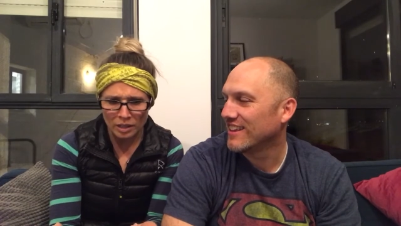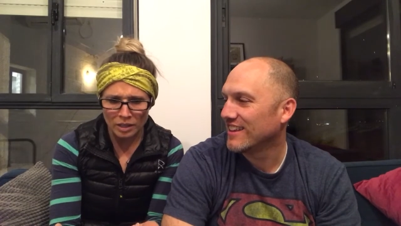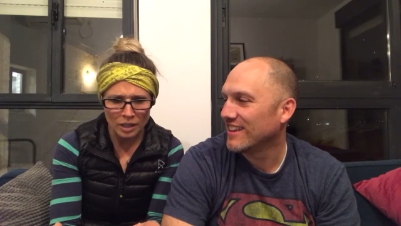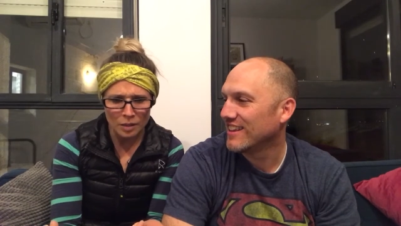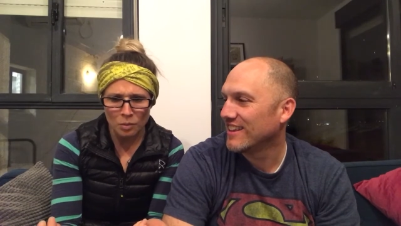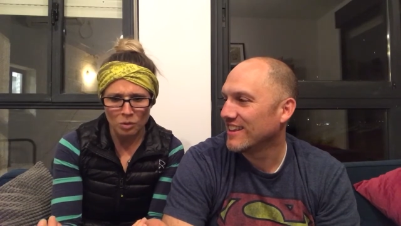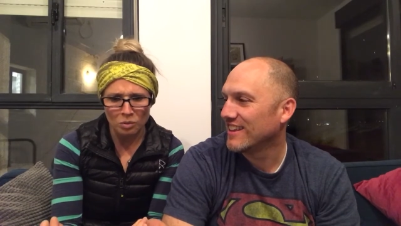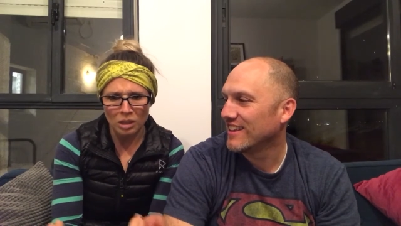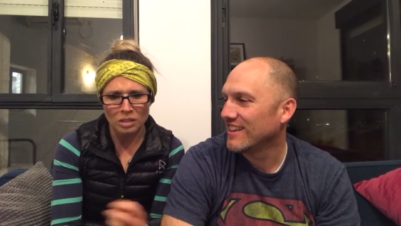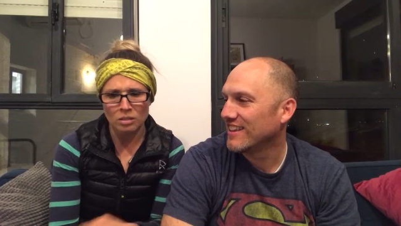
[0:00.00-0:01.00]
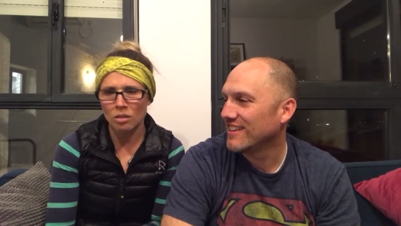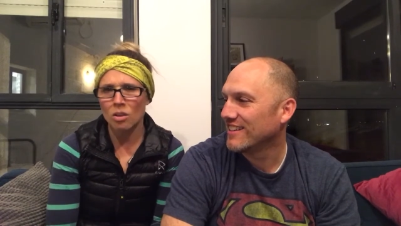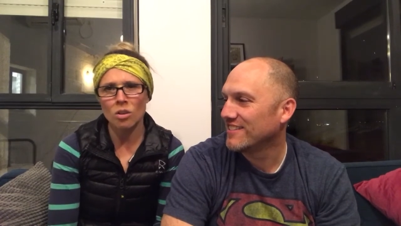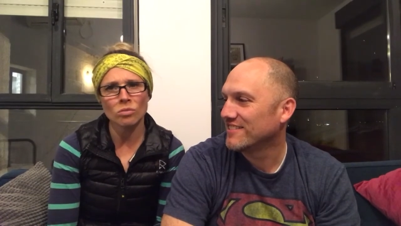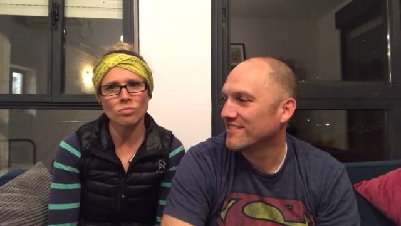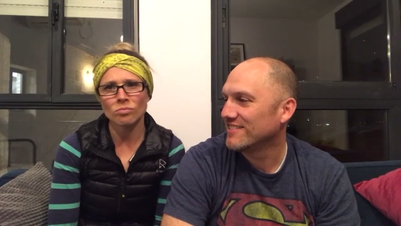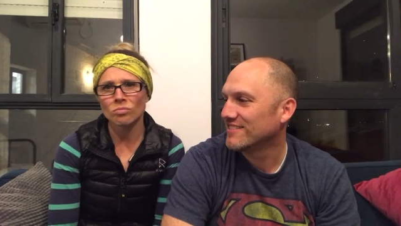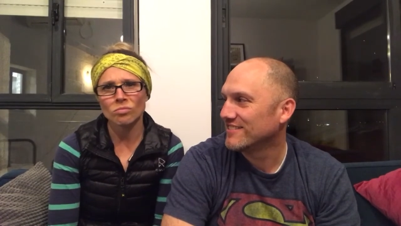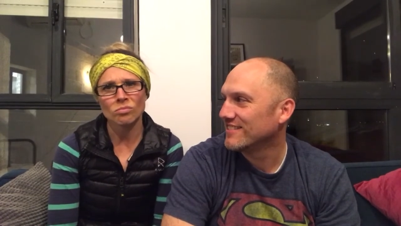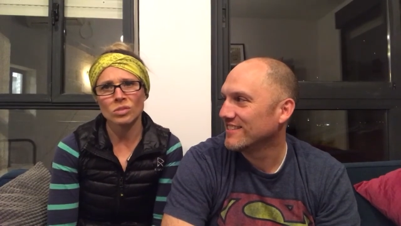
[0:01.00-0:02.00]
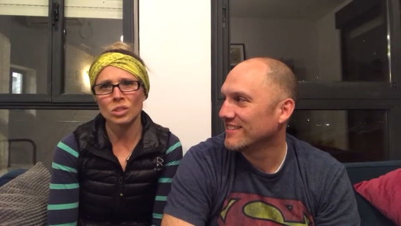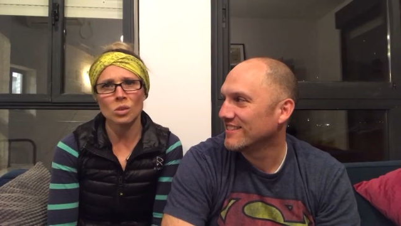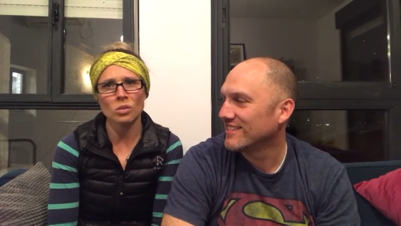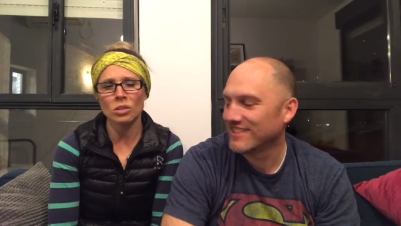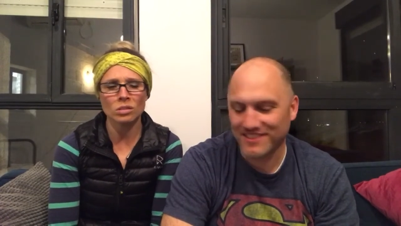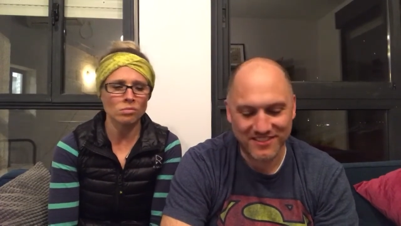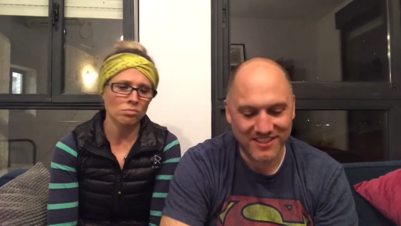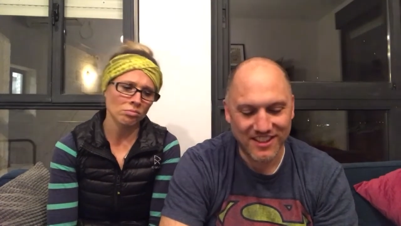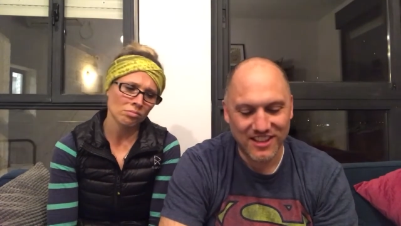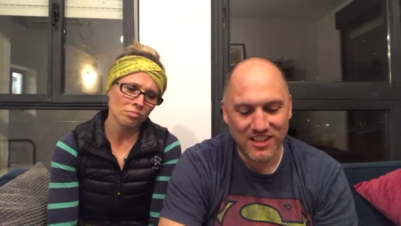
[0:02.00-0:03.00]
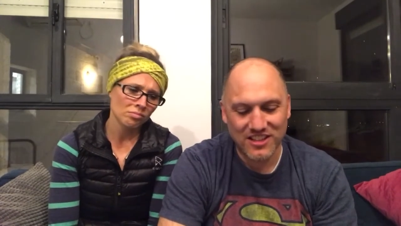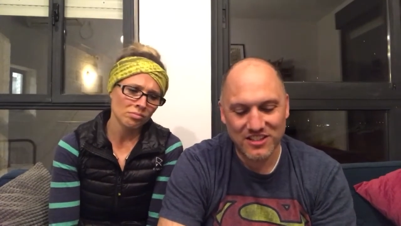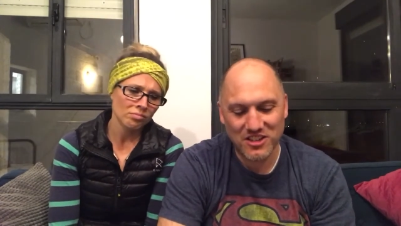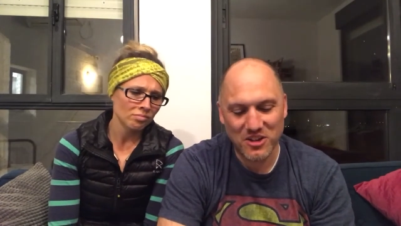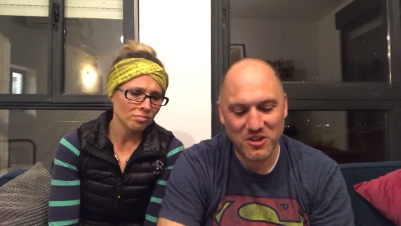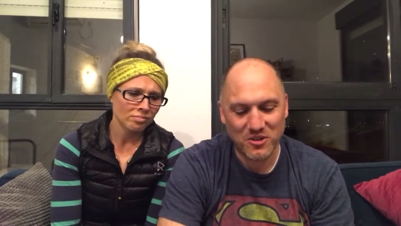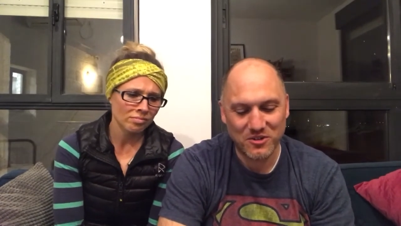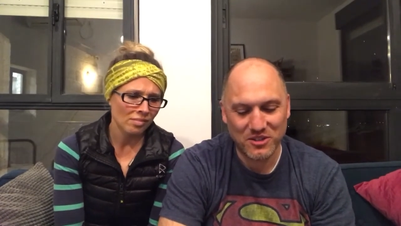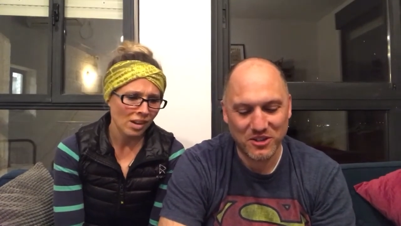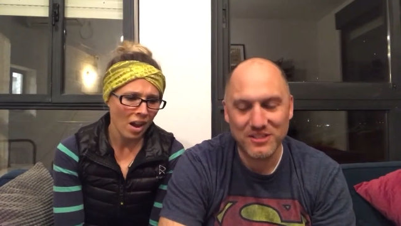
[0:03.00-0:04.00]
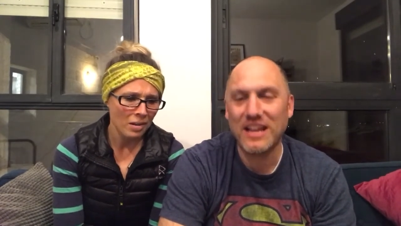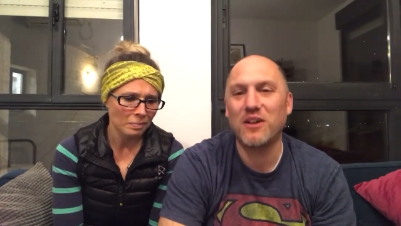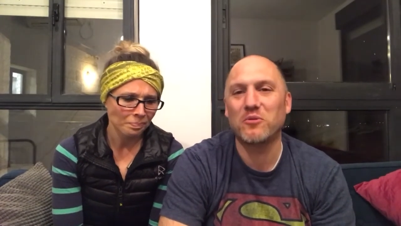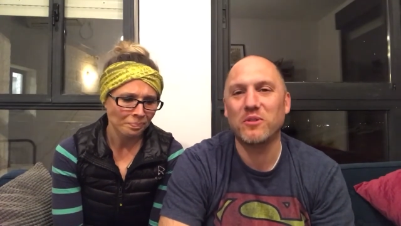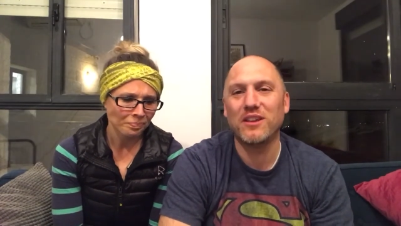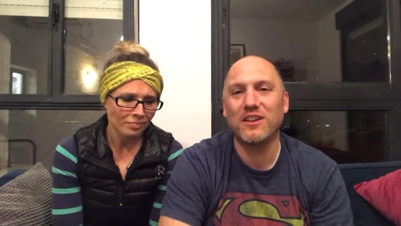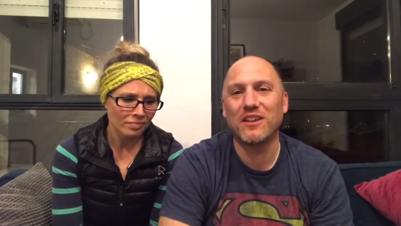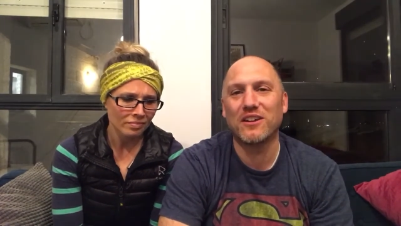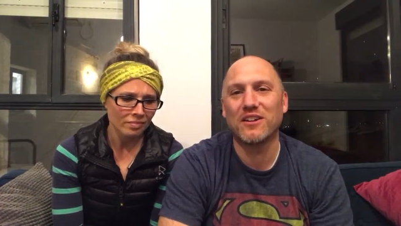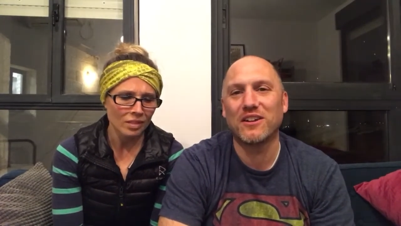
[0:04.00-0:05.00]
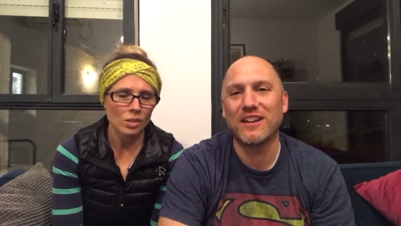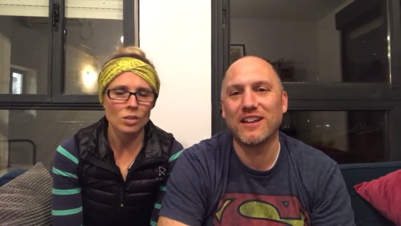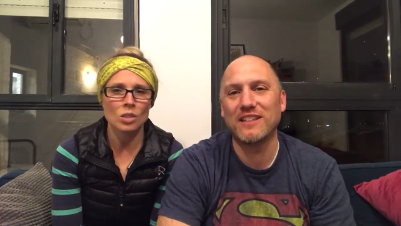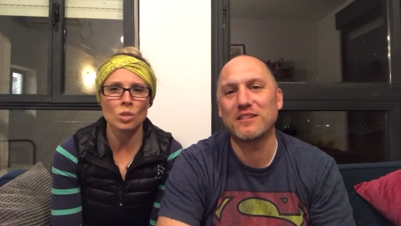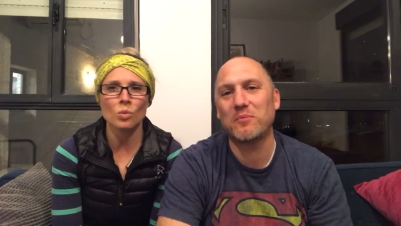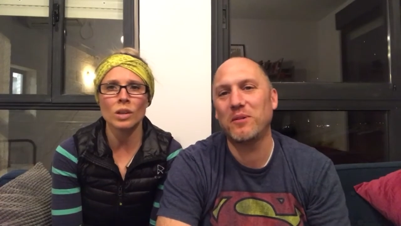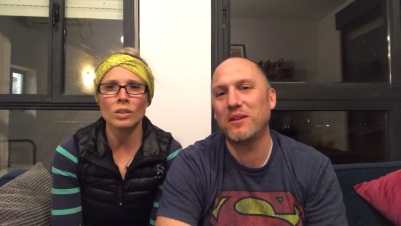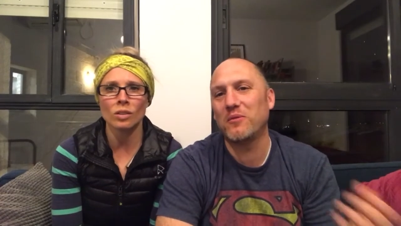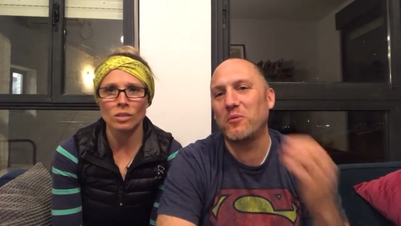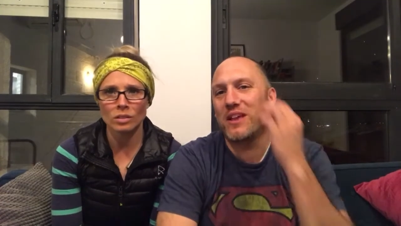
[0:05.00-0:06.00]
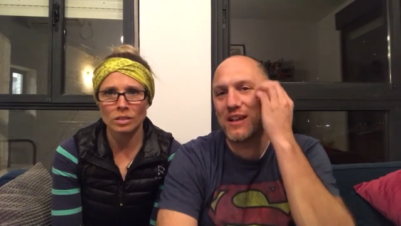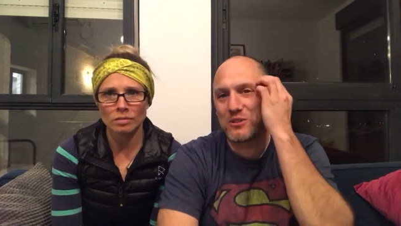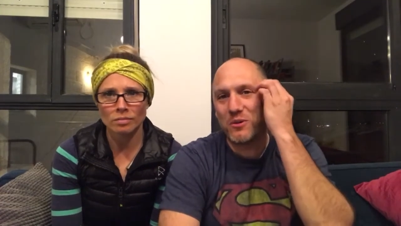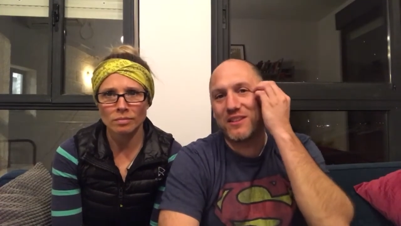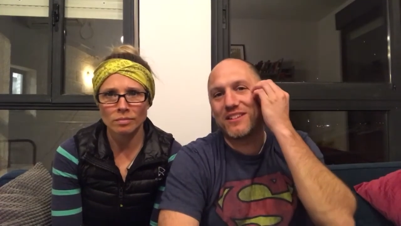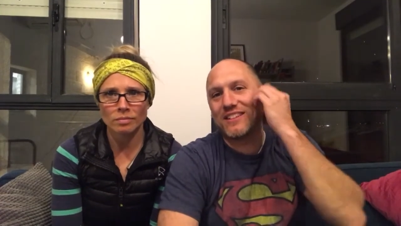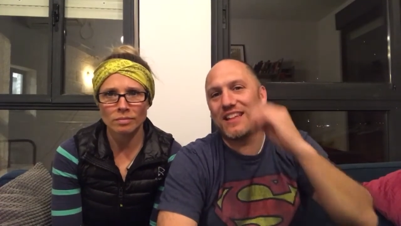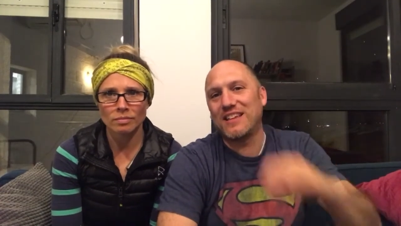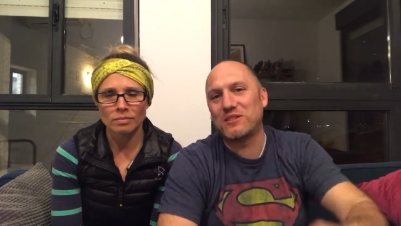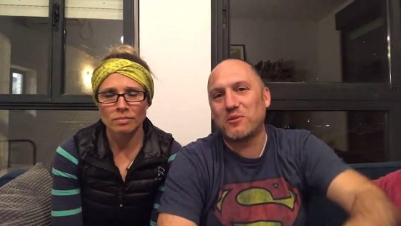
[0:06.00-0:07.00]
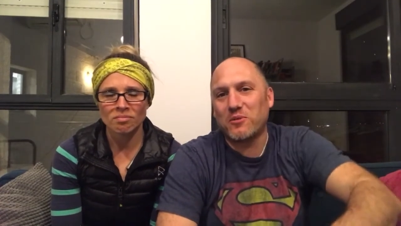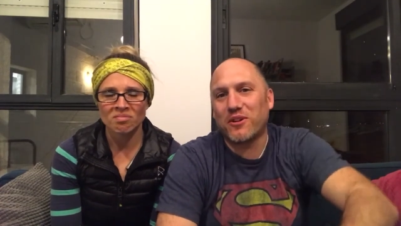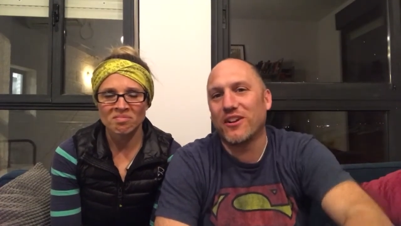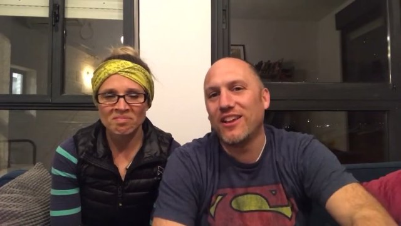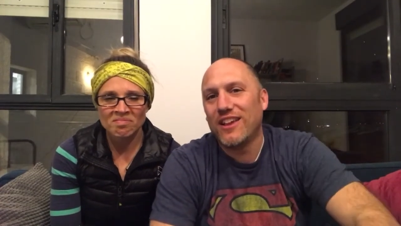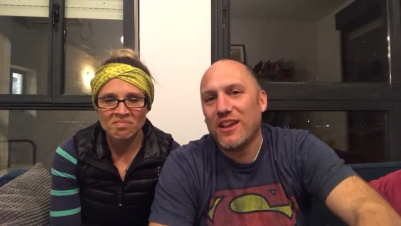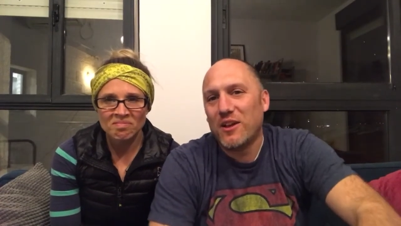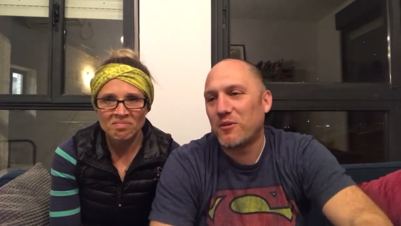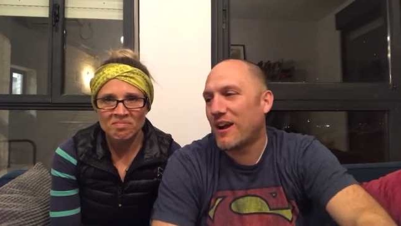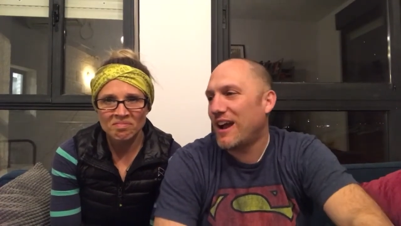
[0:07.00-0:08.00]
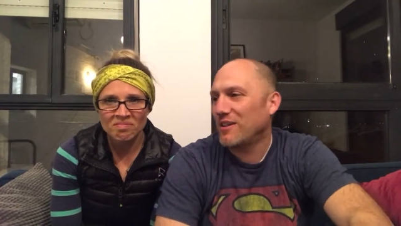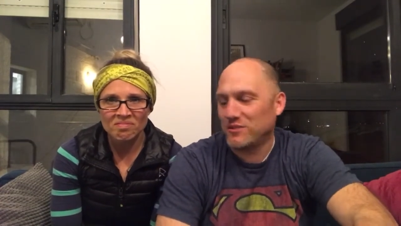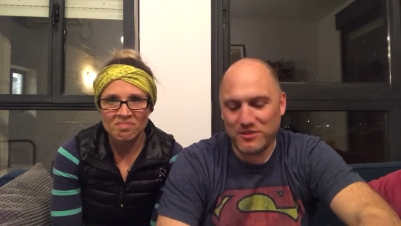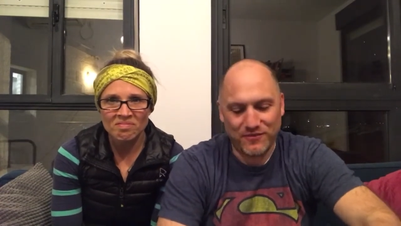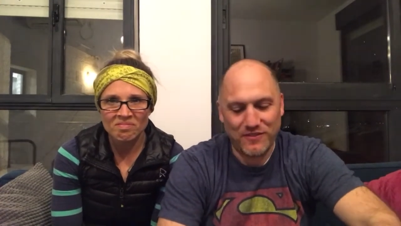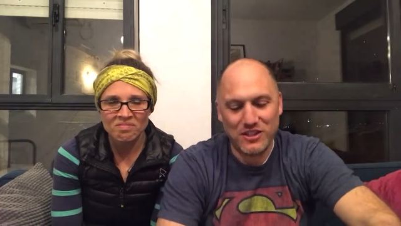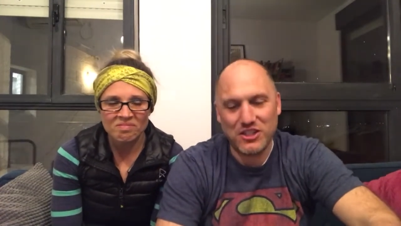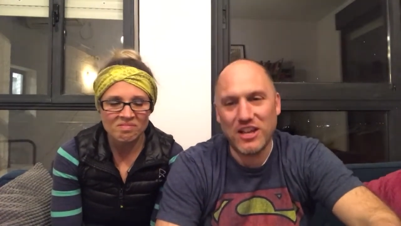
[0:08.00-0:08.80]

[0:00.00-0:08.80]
Speaker 1: it and then they both realized, no, it's no good.
Speaker 2: So turns out we or ends swindled. up being we got swindled today. So we're we're out 50